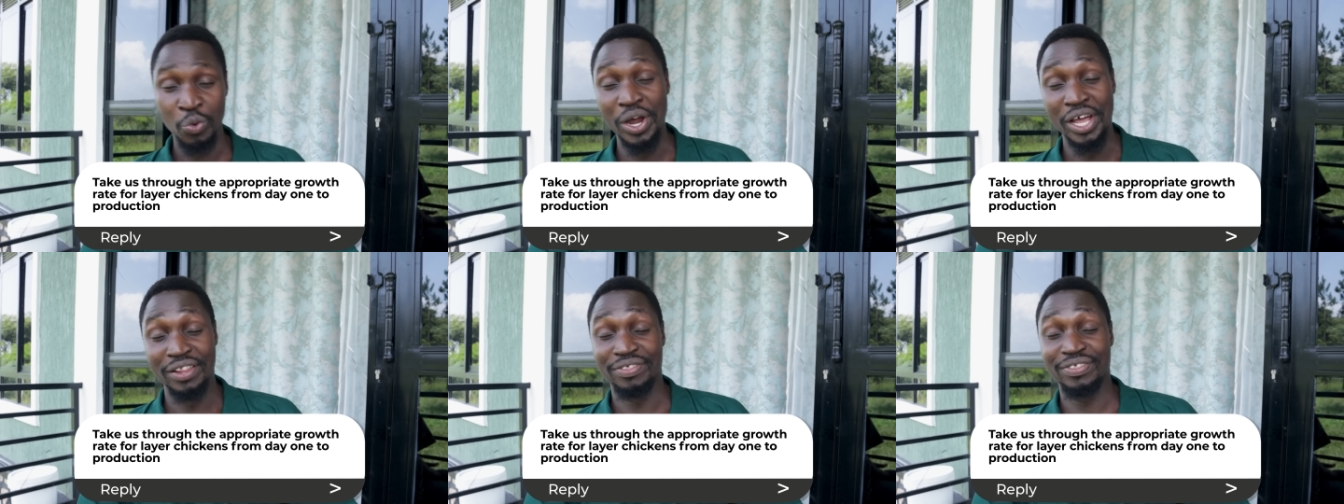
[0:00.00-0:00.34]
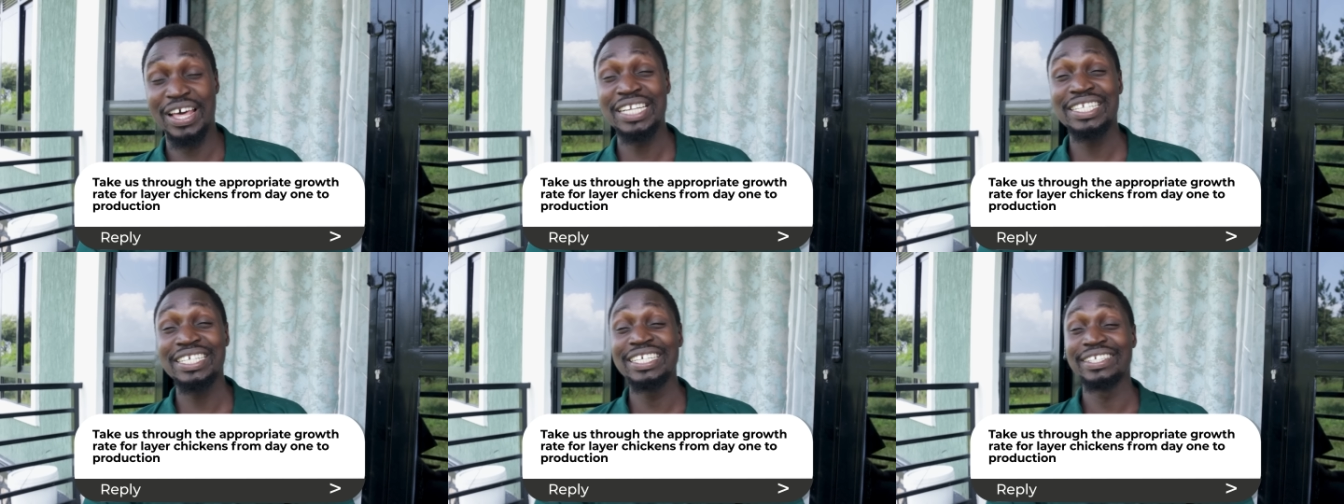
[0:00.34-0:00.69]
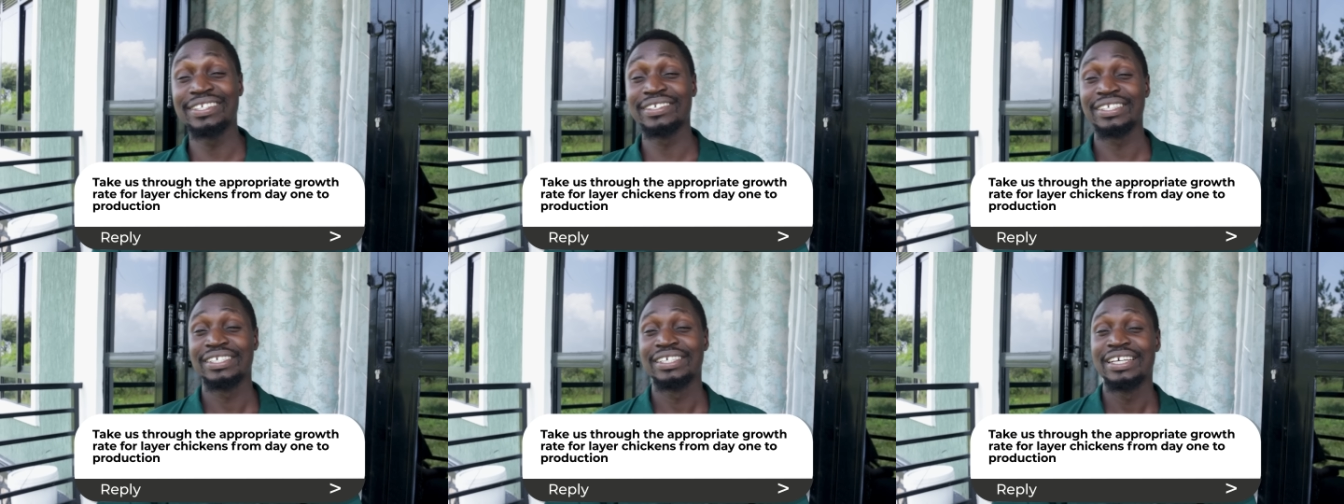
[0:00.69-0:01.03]
Well, that
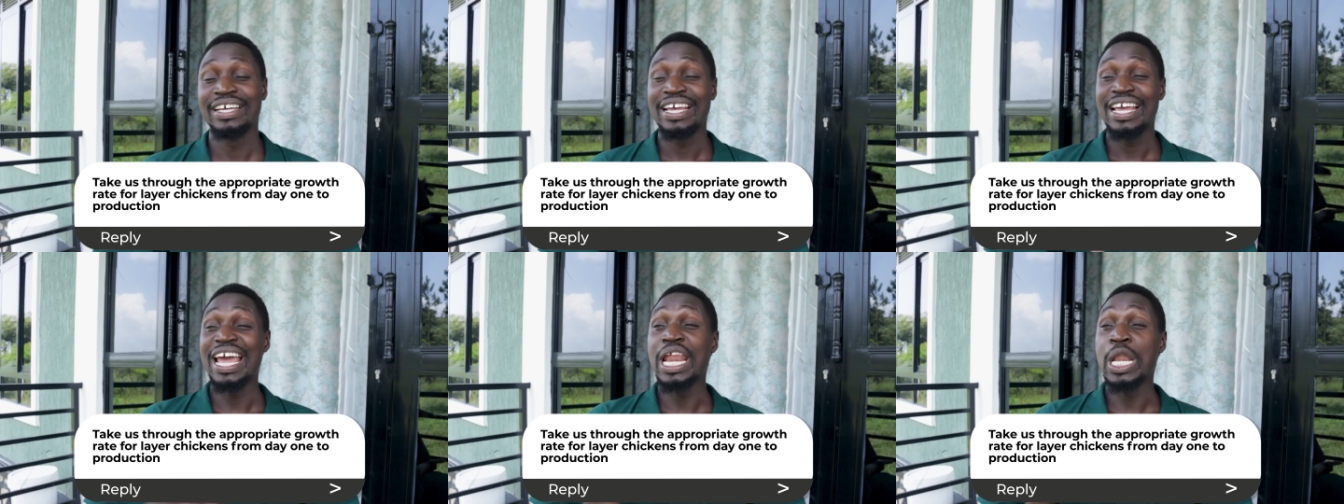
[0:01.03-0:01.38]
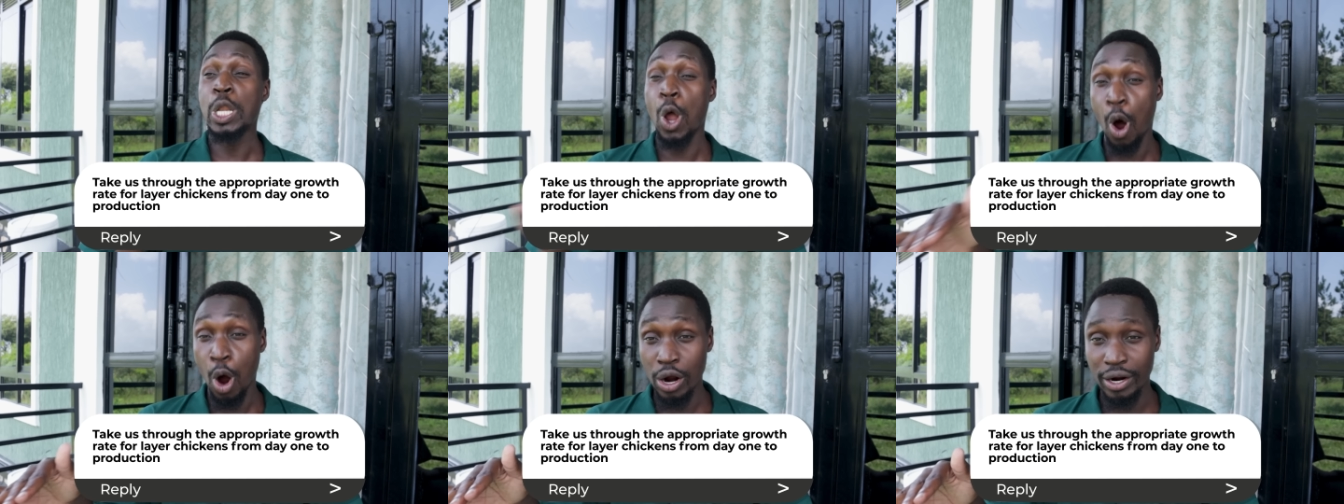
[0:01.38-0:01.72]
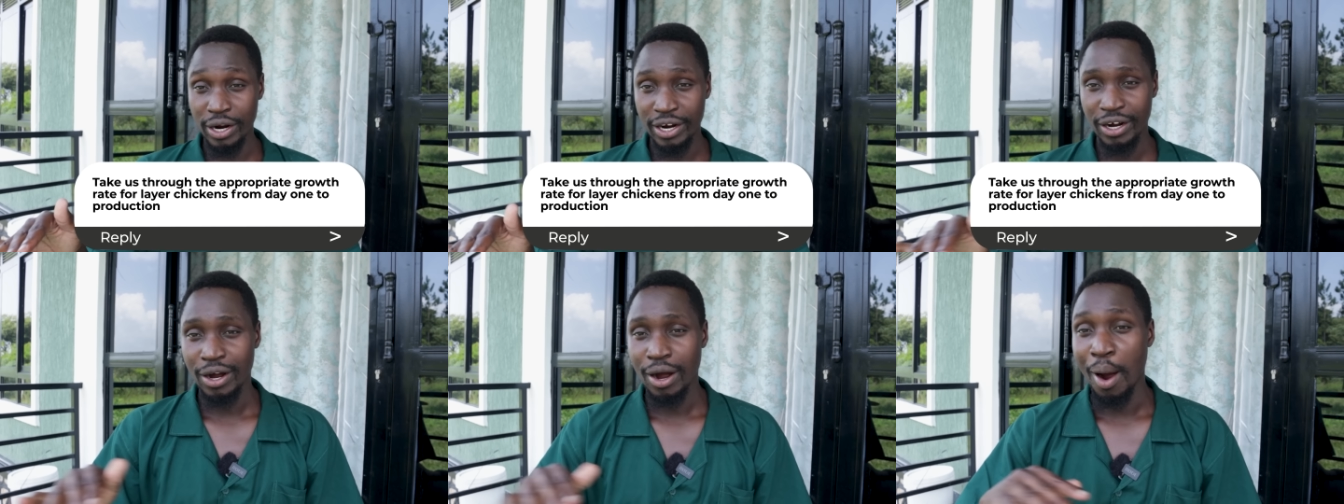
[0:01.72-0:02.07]
is a
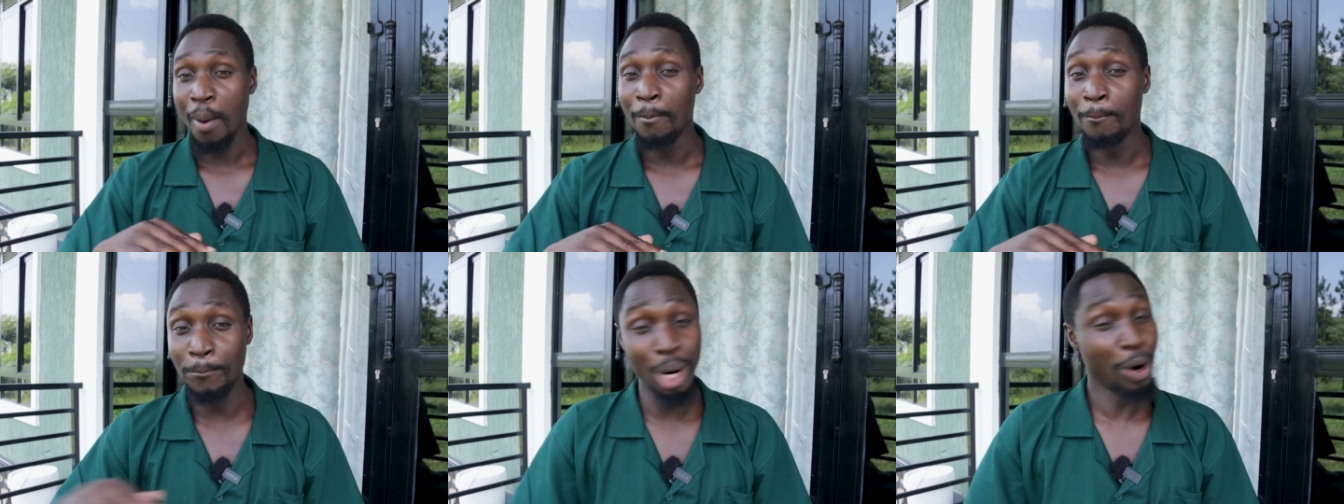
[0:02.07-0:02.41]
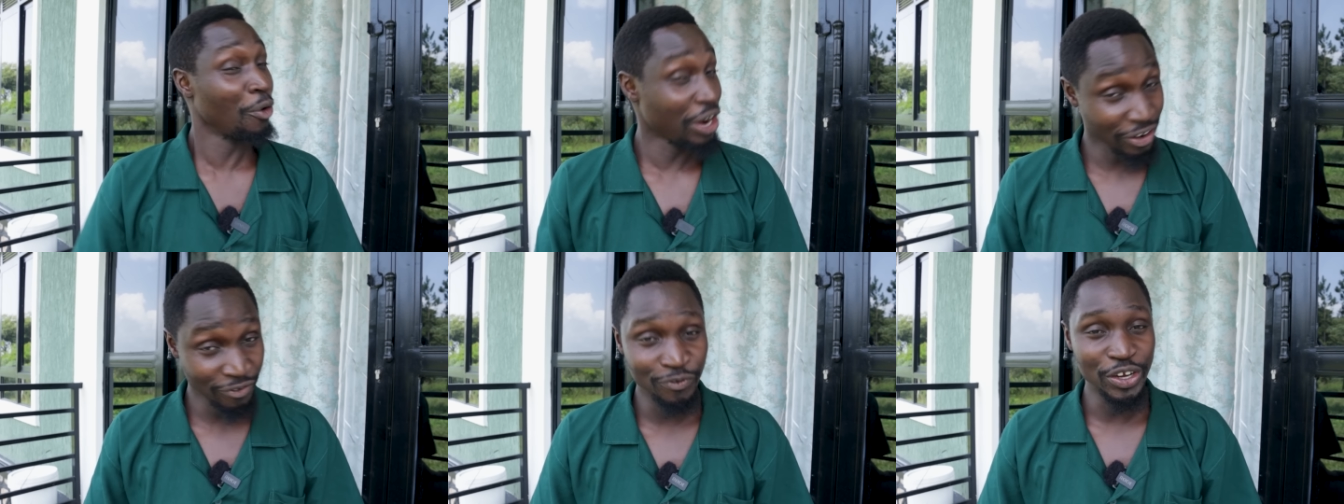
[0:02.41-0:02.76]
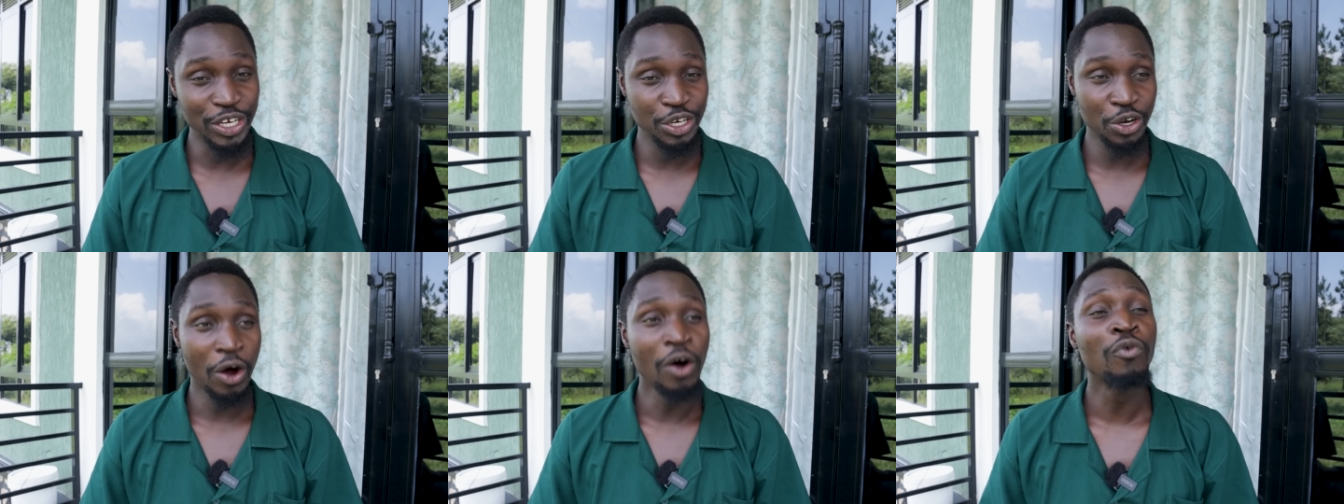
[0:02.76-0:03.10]
long, boring
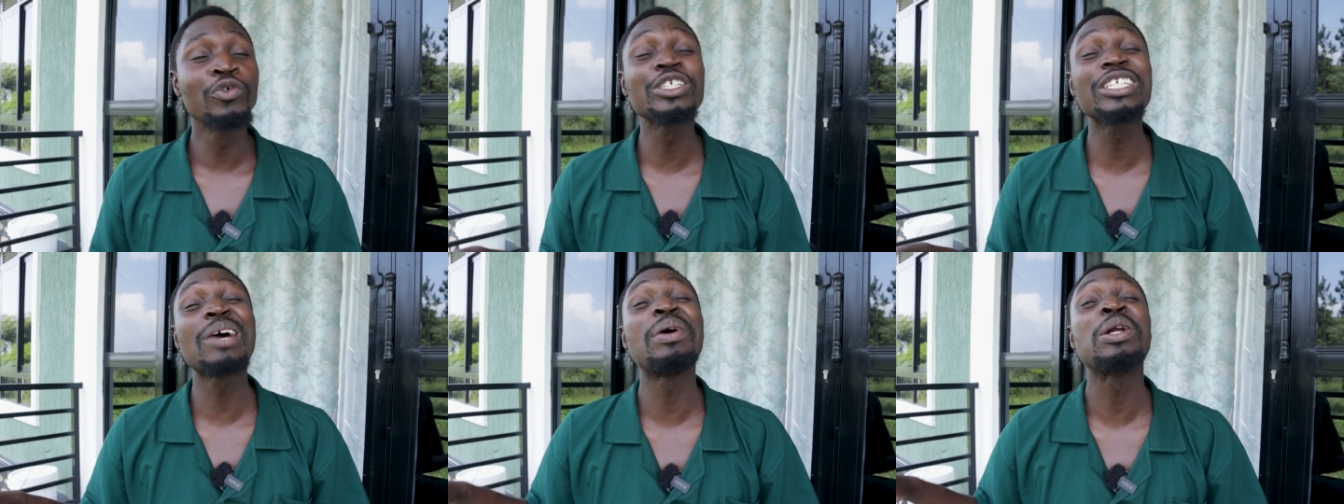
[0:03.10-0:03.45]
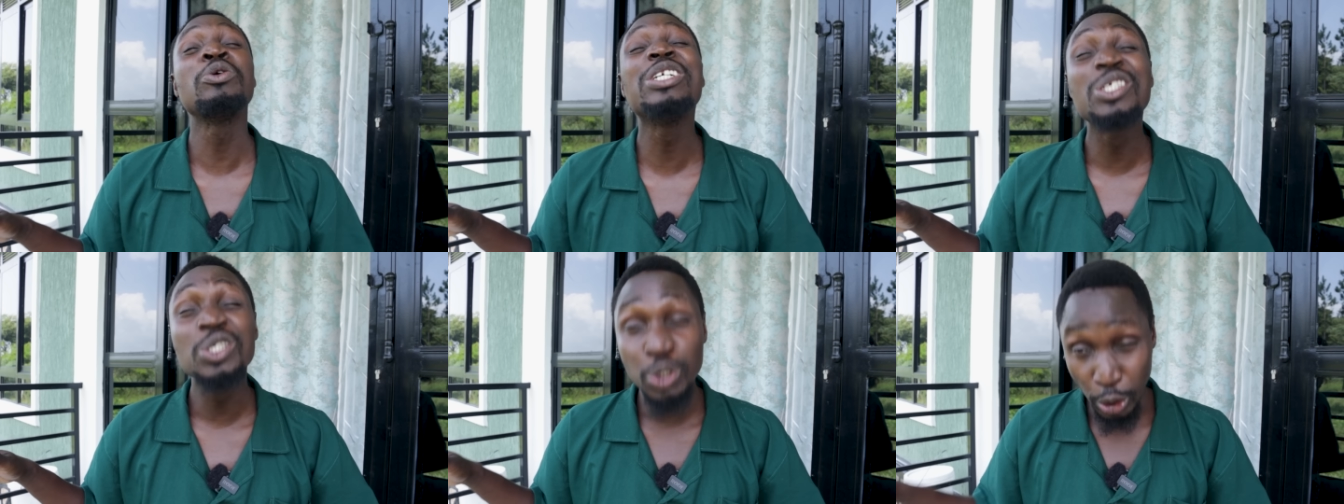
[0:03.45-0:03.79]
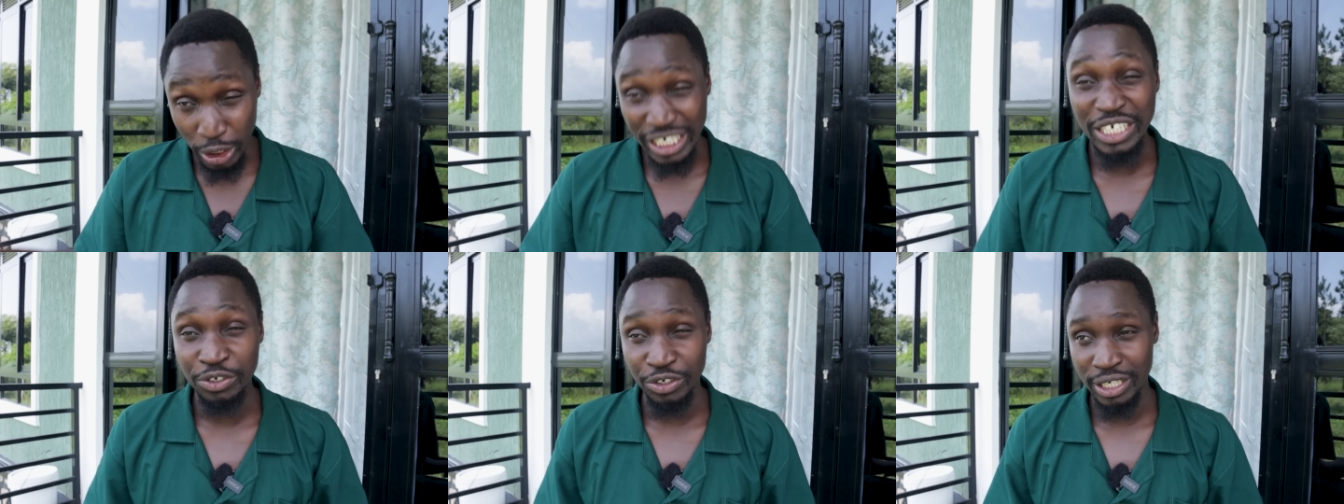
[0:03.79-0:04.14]
video for someone who is
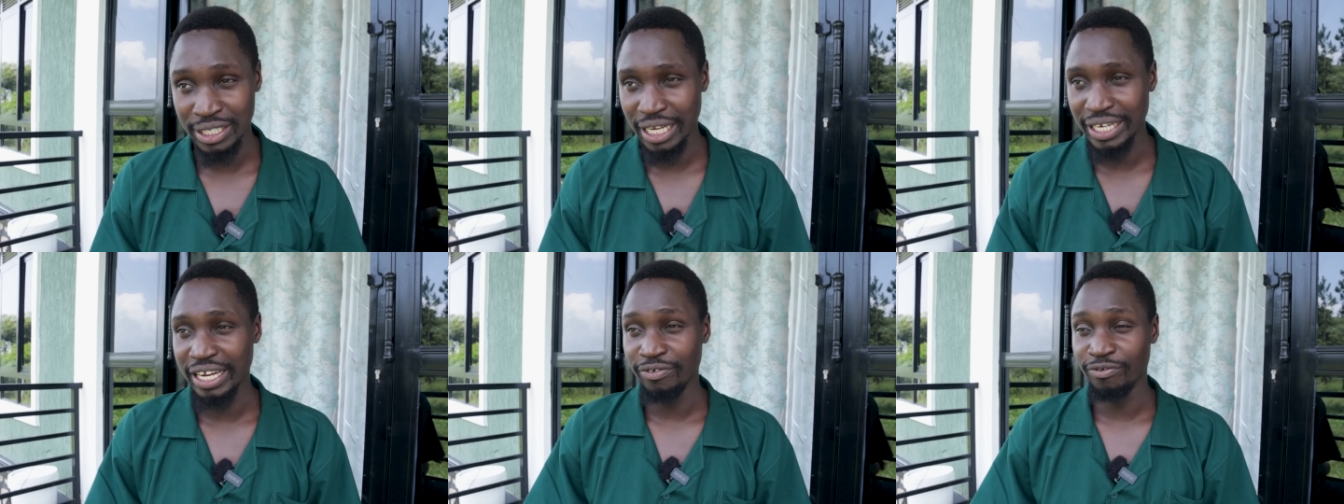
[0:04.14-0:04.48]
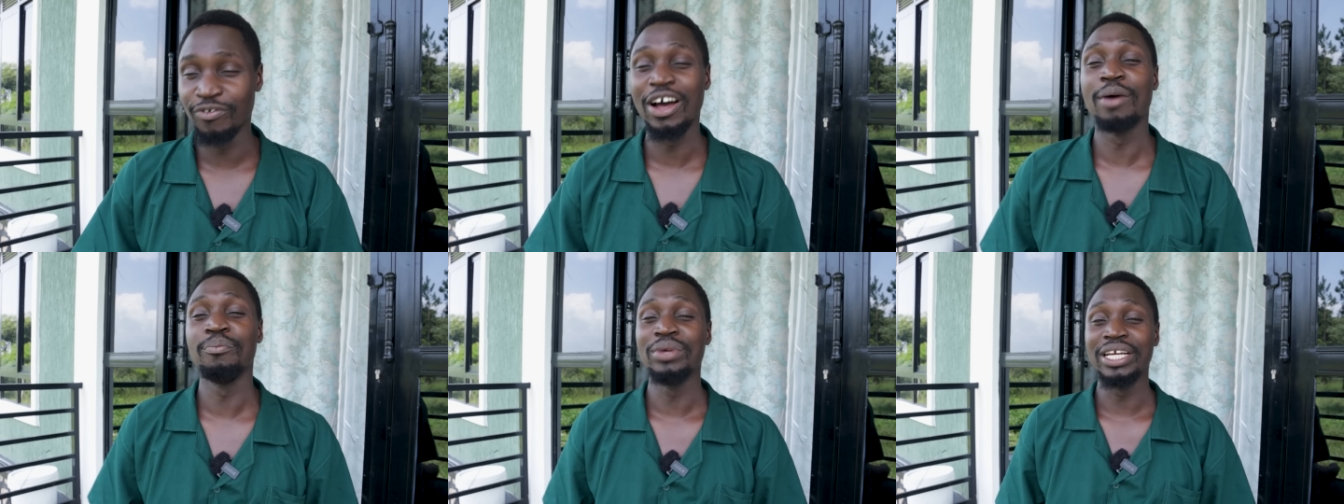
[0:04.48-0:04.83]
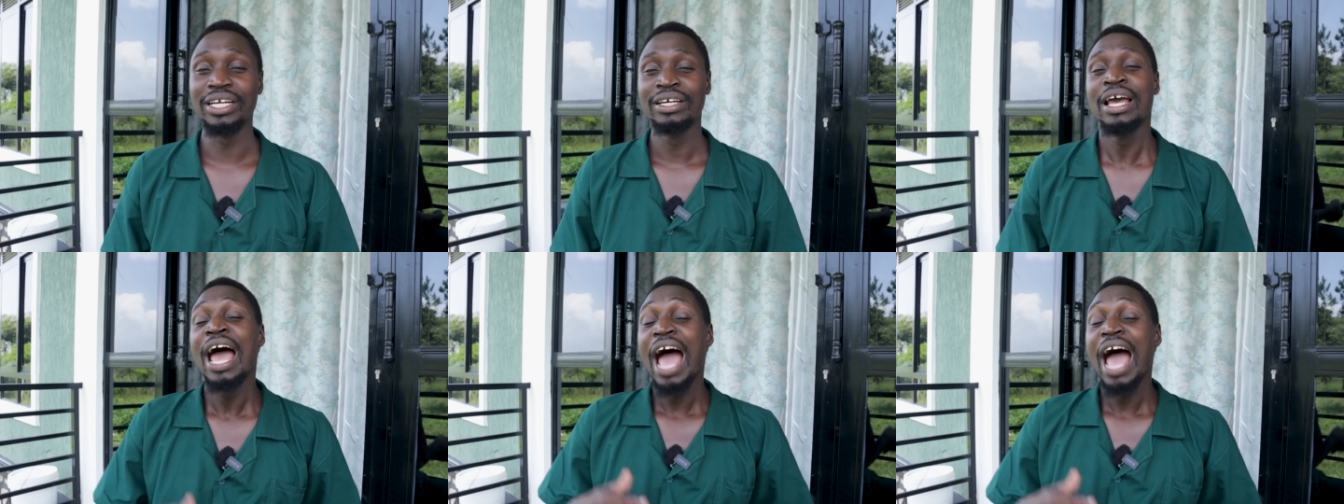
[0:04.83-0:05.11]
not interested in farming.